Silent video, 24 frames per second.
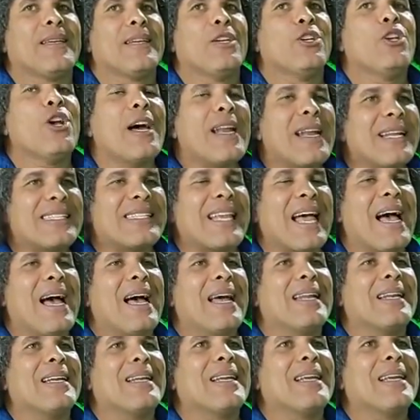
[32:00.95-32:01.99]
You
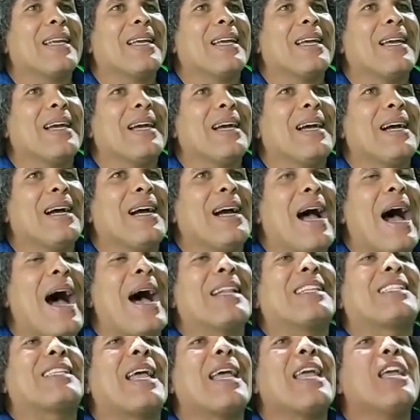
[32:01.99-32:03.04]
understand?
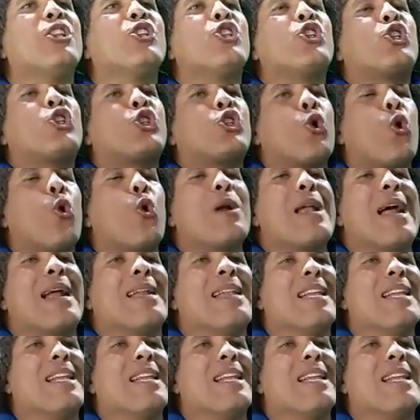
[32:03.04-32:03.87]
And to ensure that